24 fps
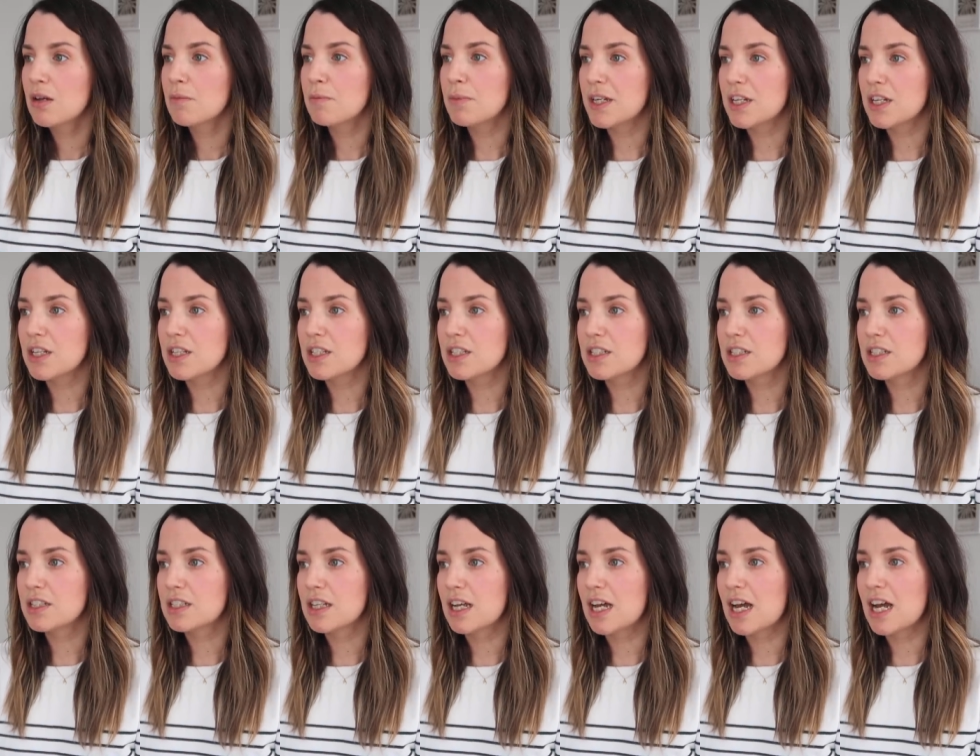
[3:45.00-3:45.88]

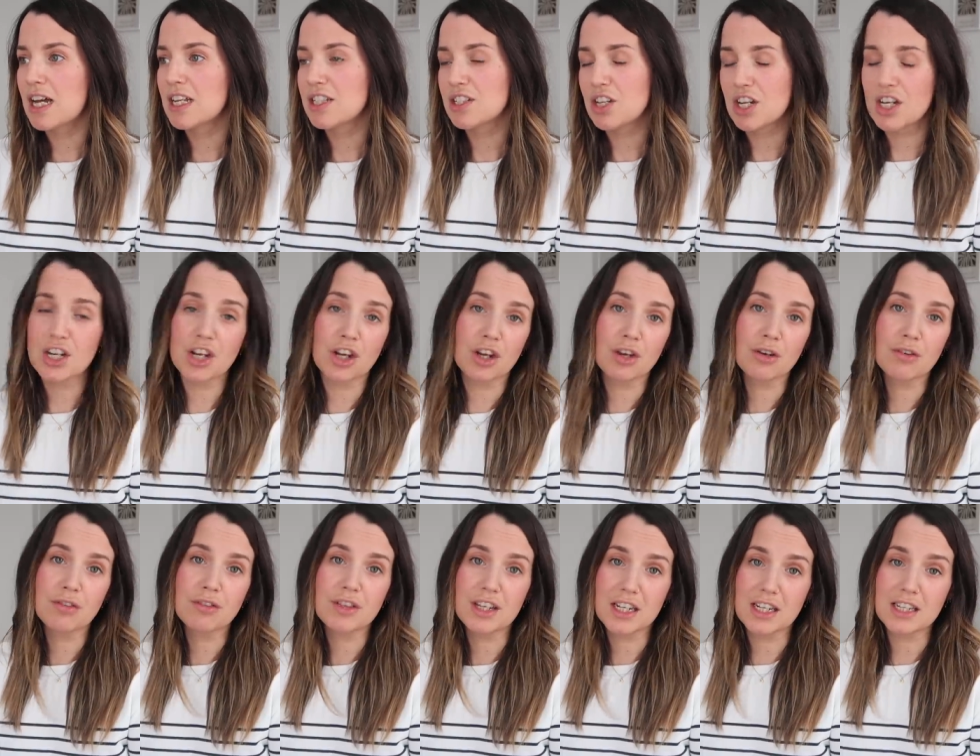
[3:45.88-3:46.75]
Because as I
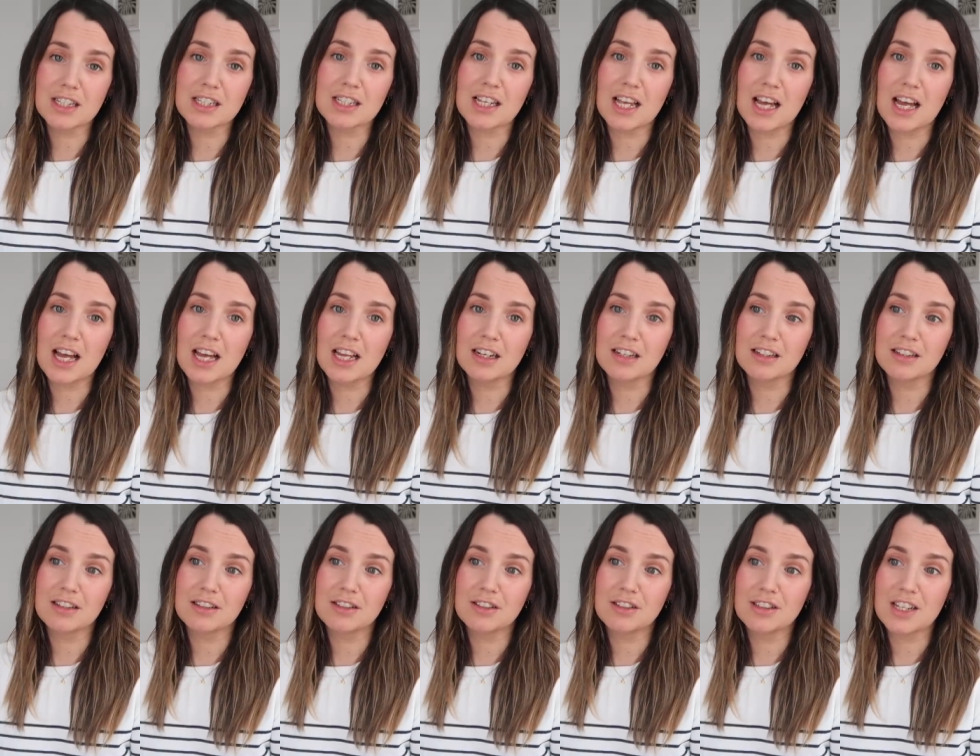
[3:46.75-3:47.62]
know, things
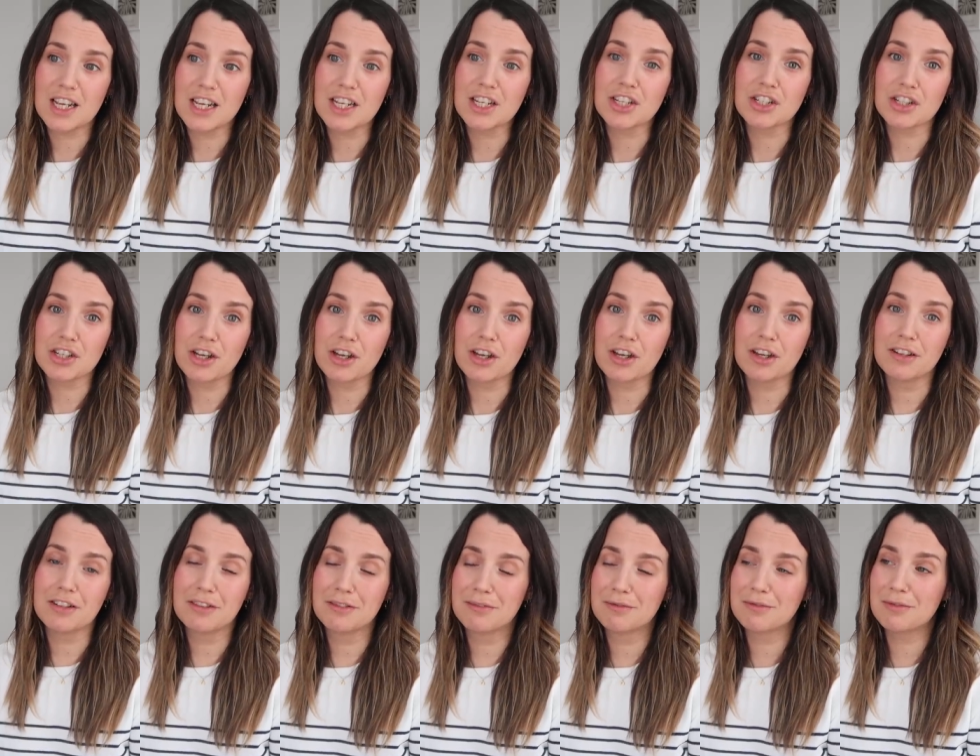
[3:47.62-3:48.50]
can take a
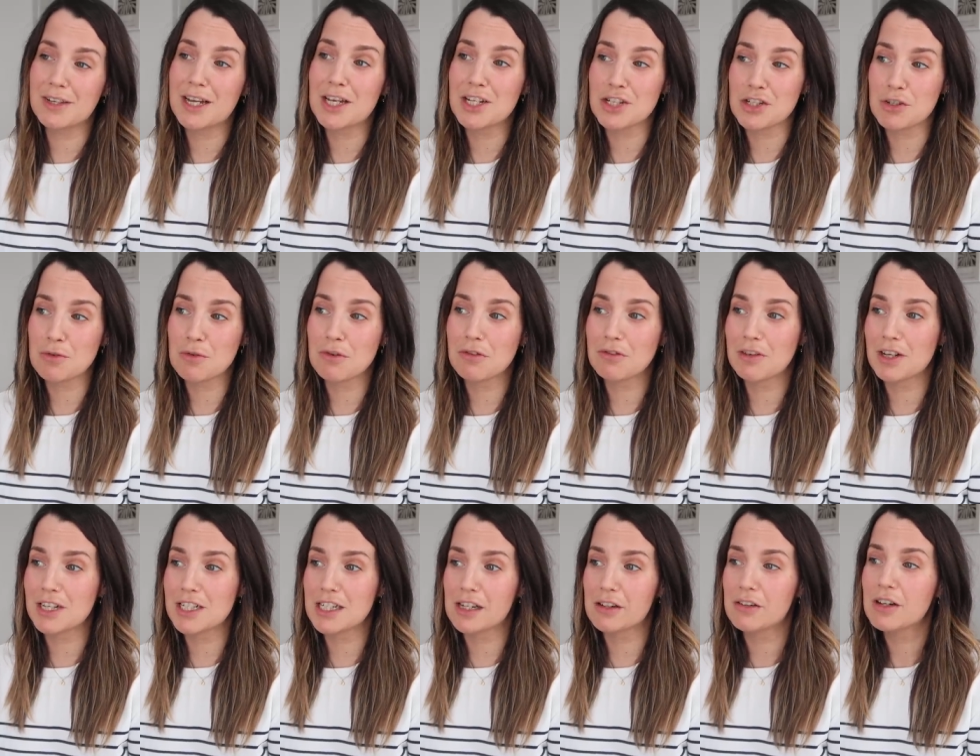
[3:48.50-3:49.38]
turn, as you will
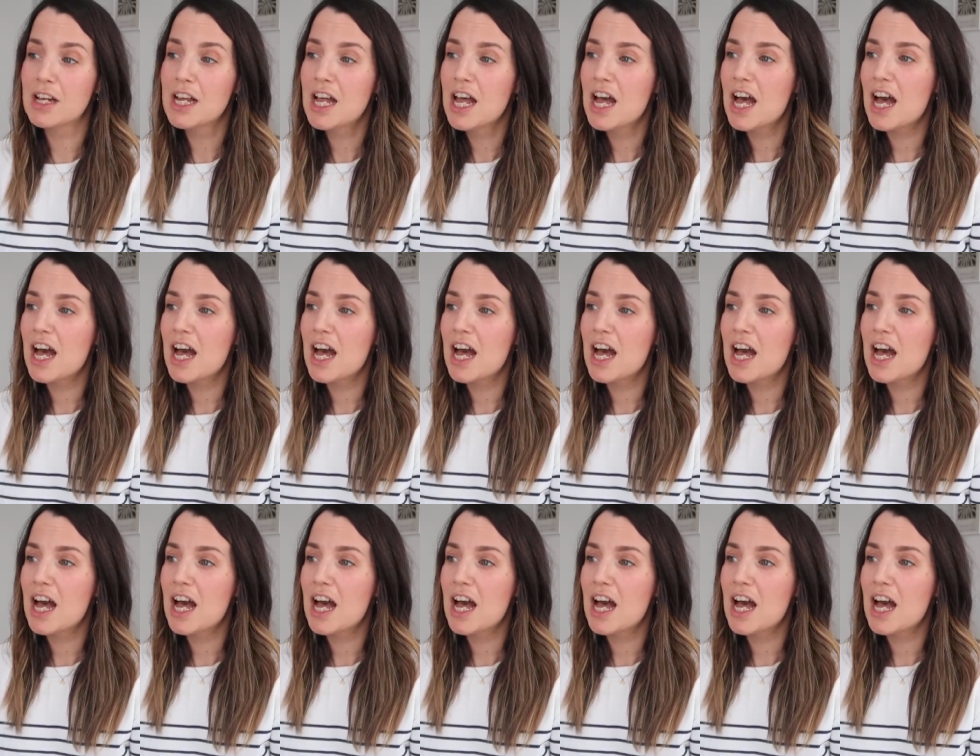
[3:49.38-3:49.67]
find out.